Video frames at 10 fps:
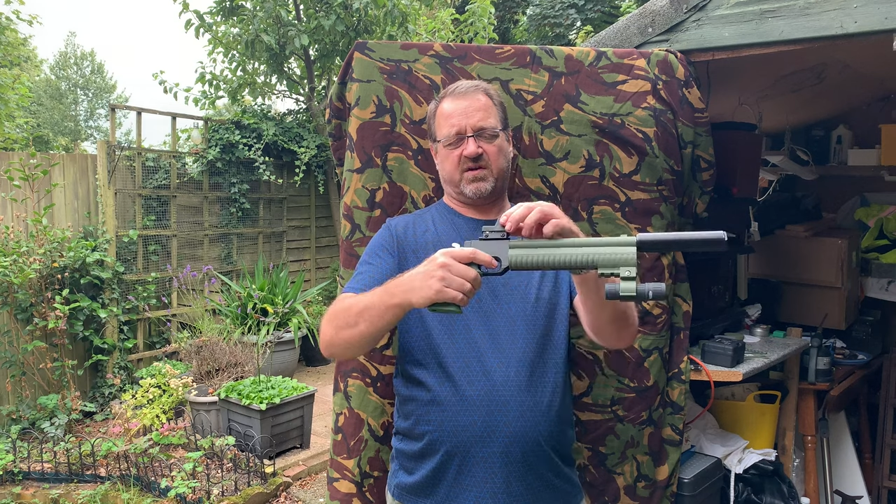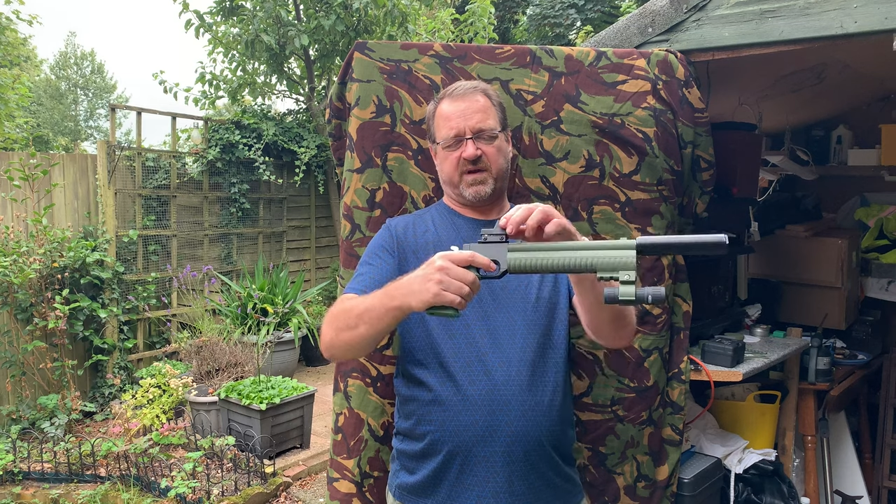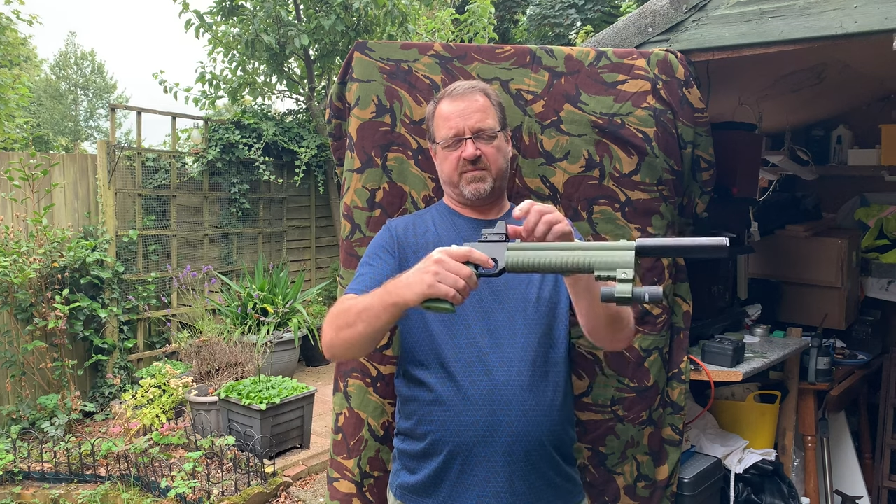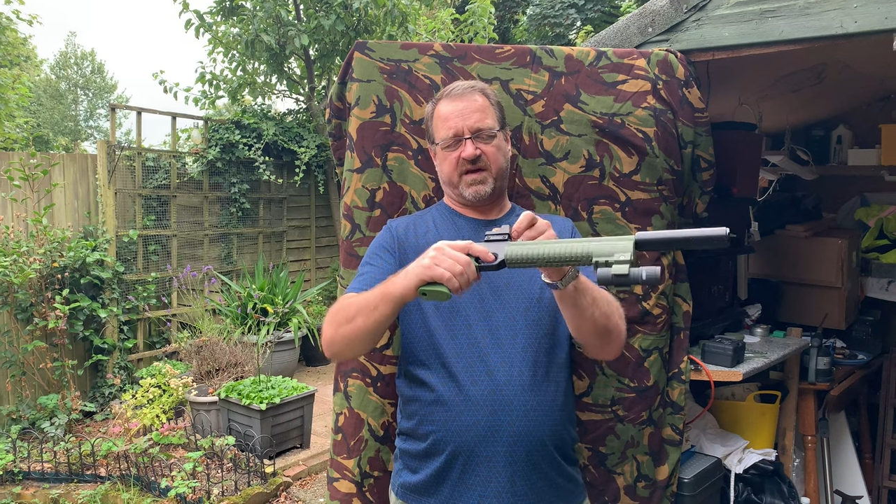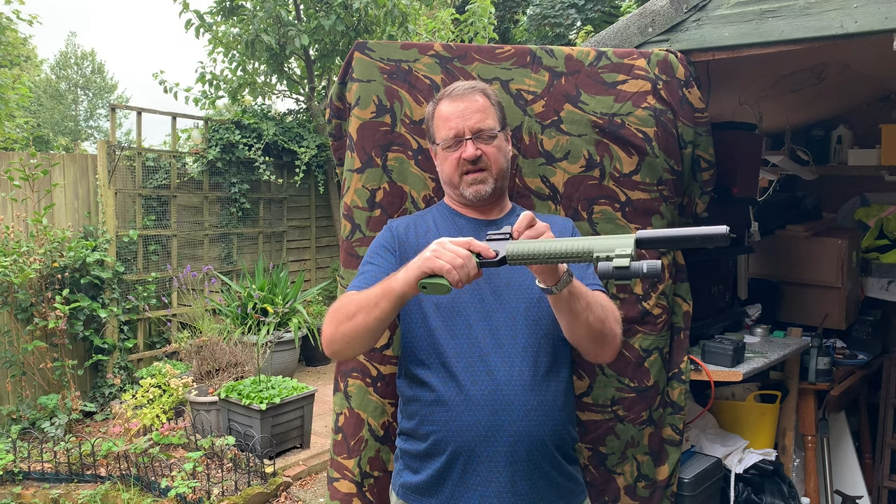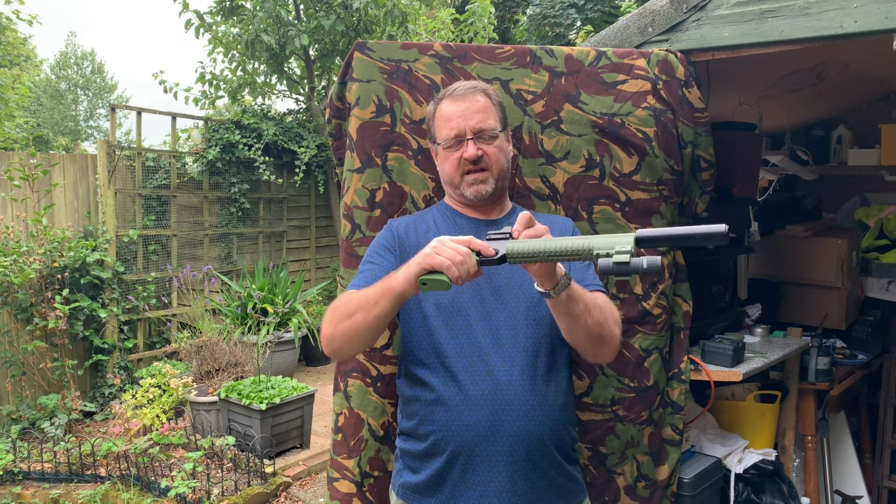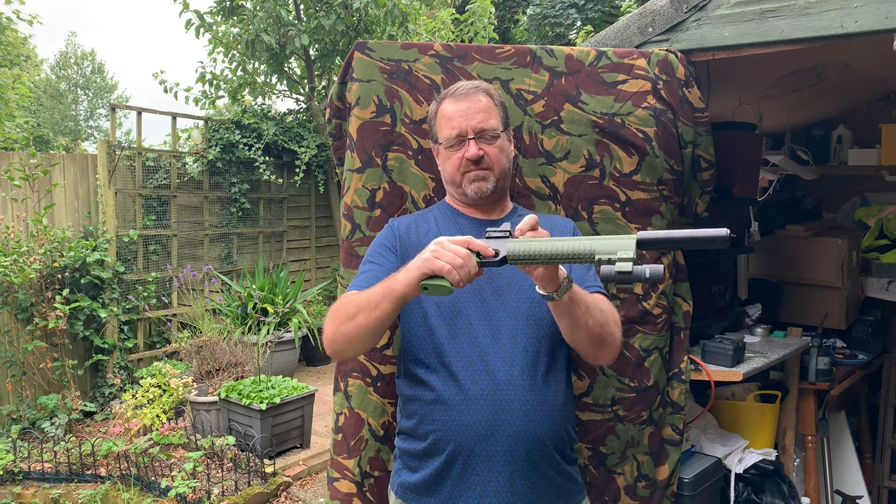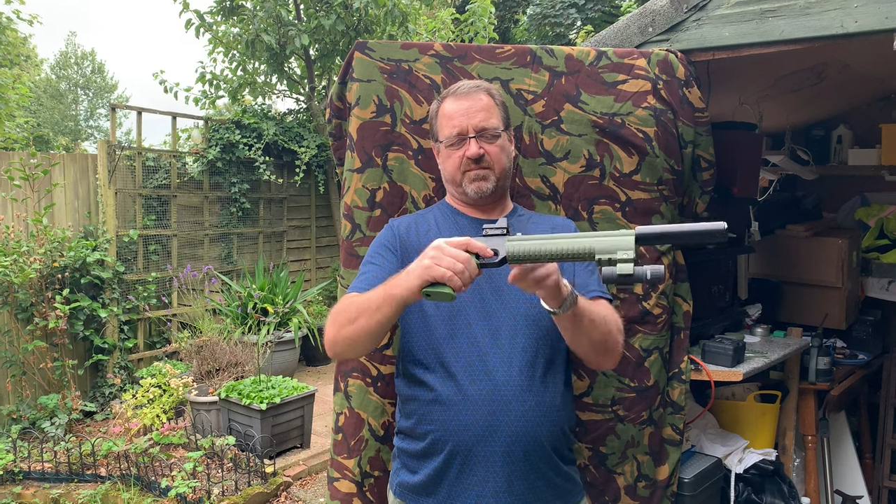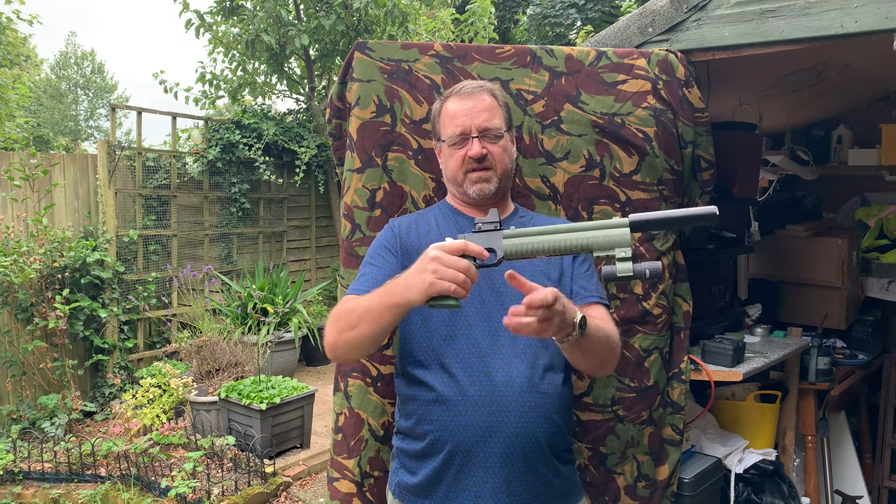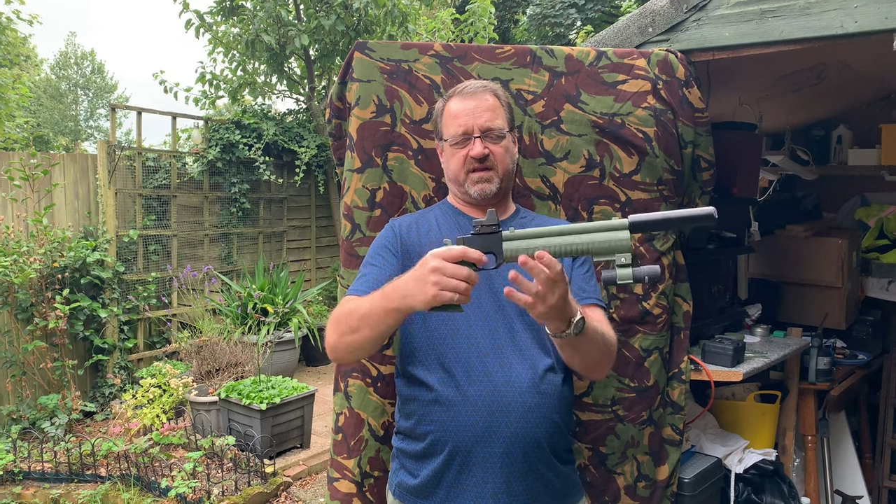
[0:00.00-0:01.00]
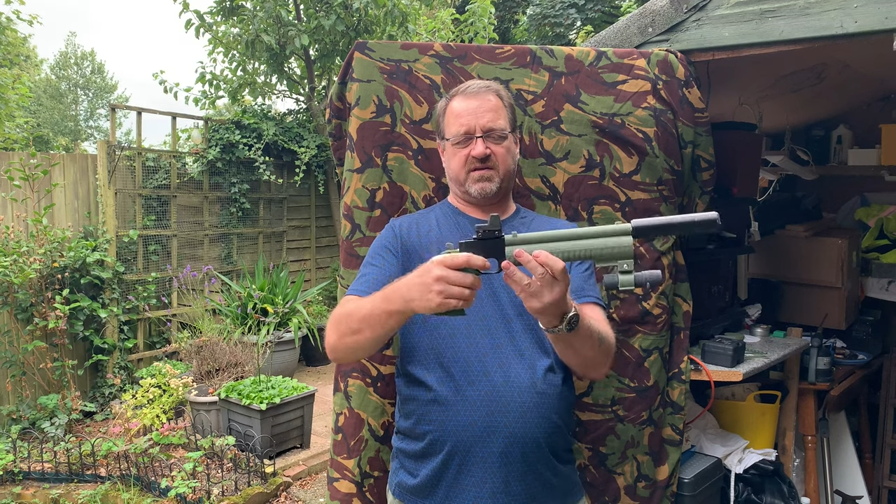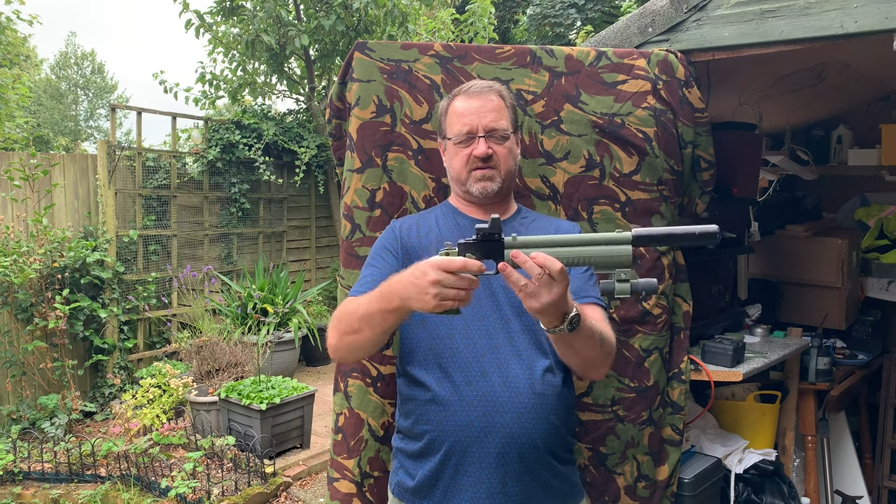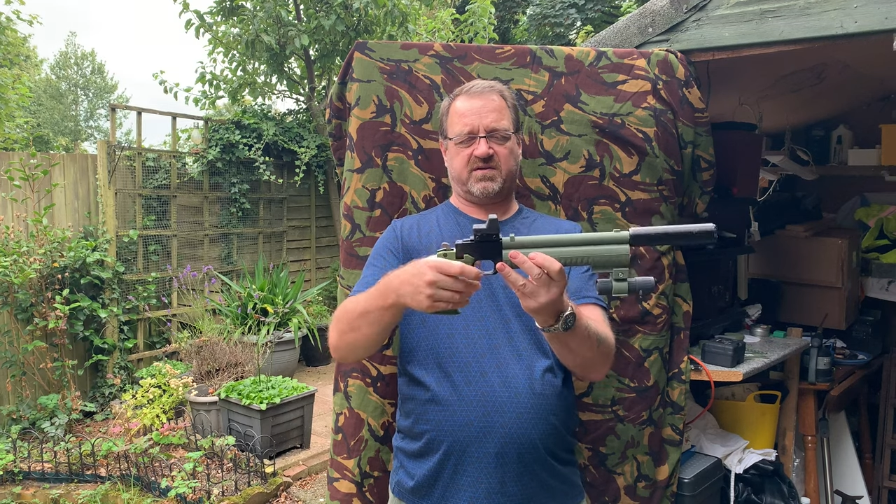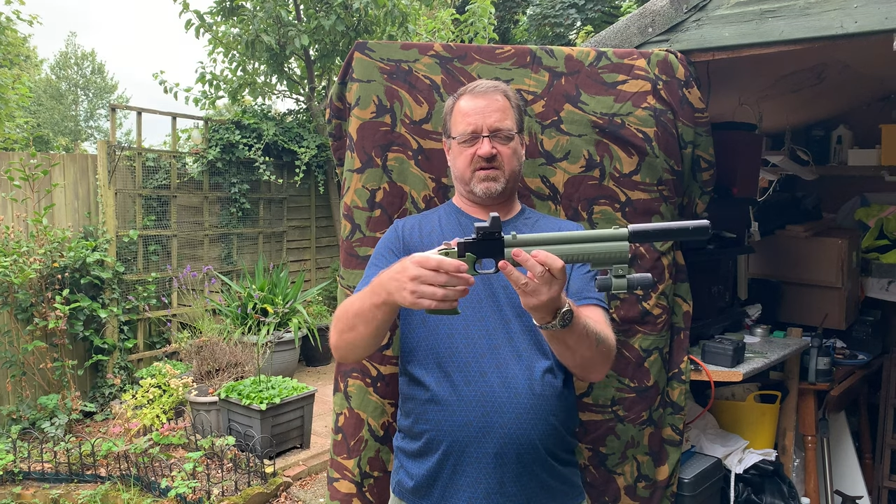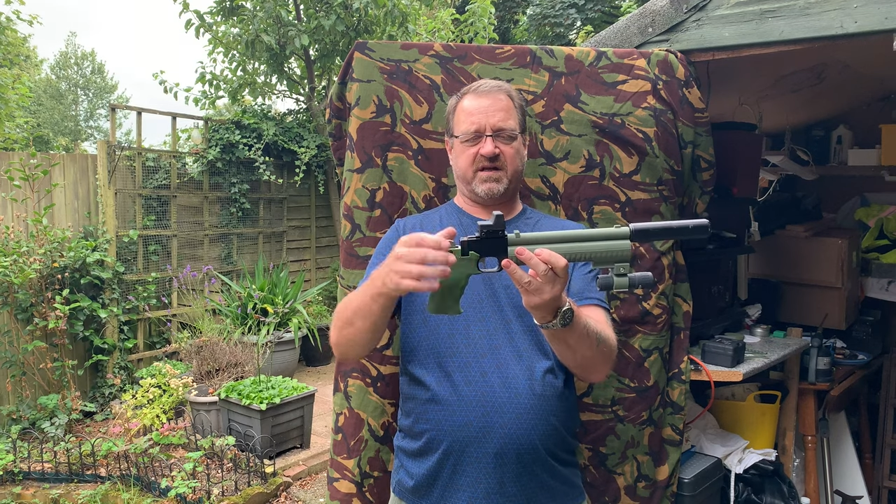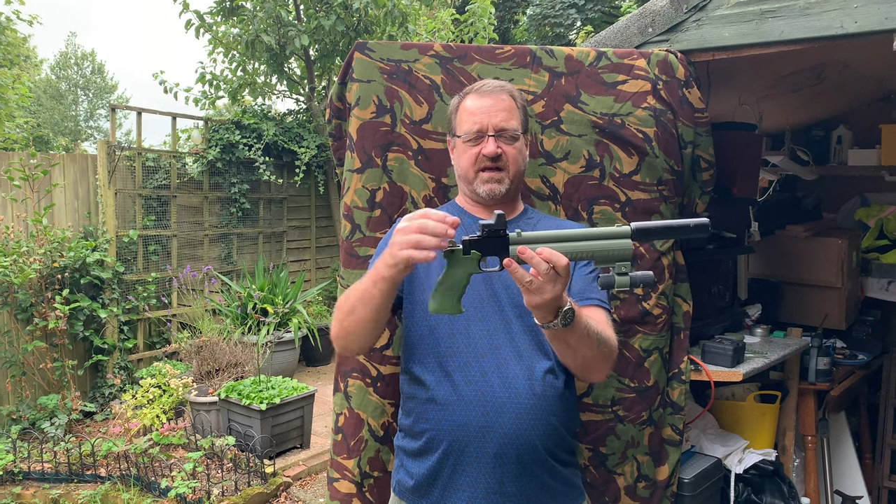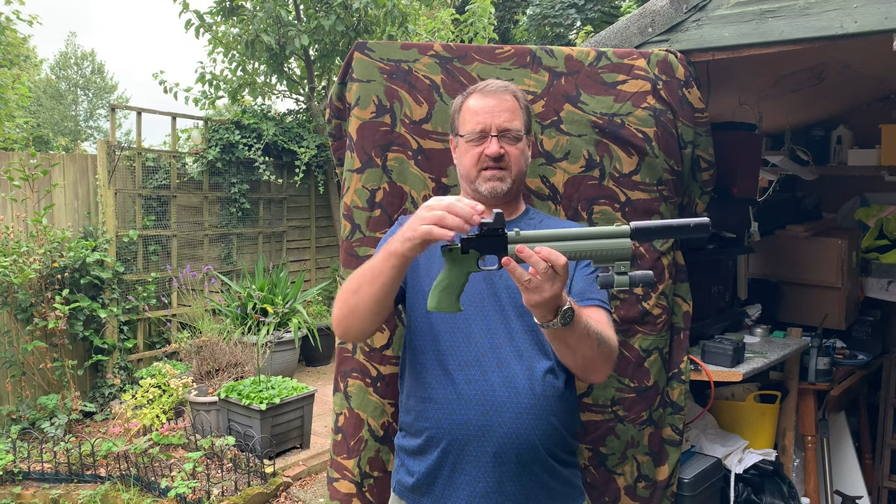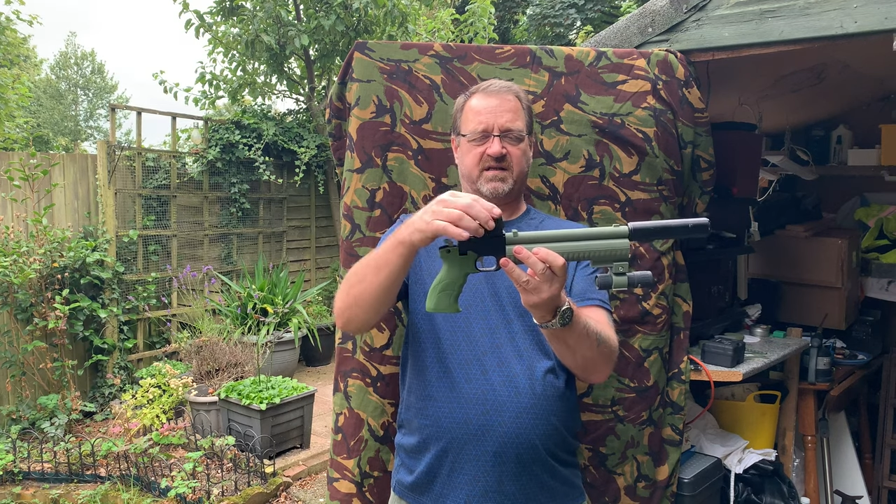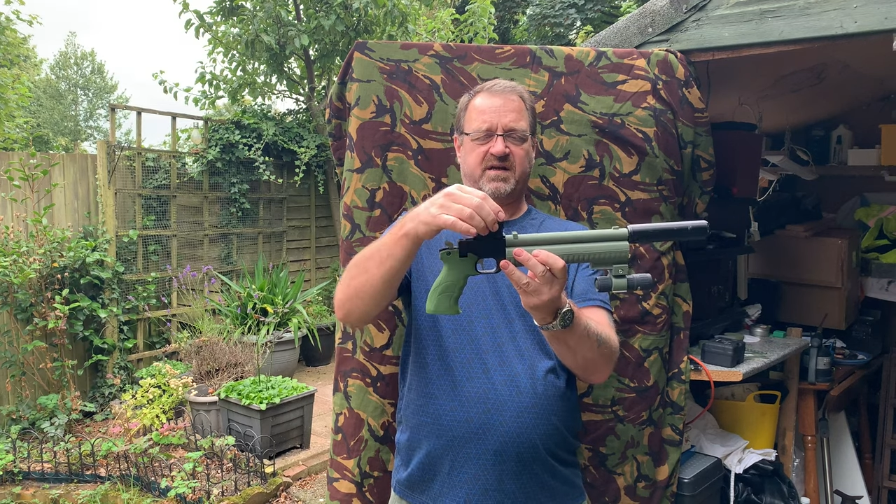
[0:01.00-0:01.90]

bit better than the other soil I had.